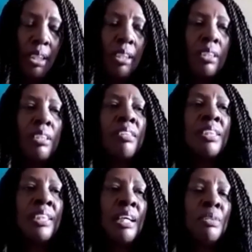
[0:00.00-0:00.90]
So there's
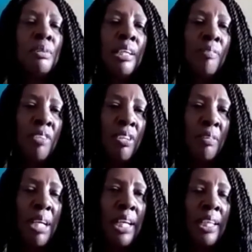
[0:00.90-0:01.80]
times when I've
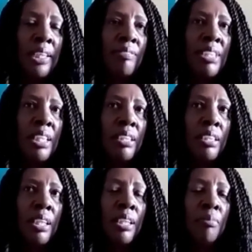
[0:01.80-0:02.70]
gone back and I've said,
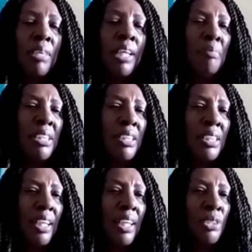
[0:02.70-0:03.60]
let me
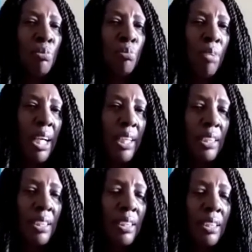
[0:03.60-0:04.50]
just get this
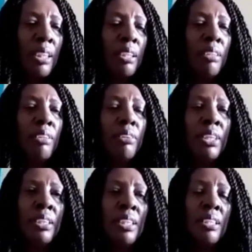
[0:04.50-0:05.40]
right. You know,
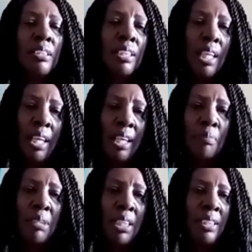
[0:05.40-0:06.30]
is it A,
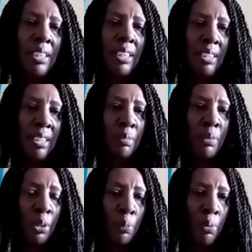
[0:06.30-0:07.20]
B, C? Is this
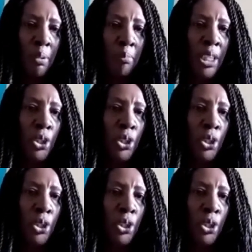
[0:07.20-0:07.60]
what you want me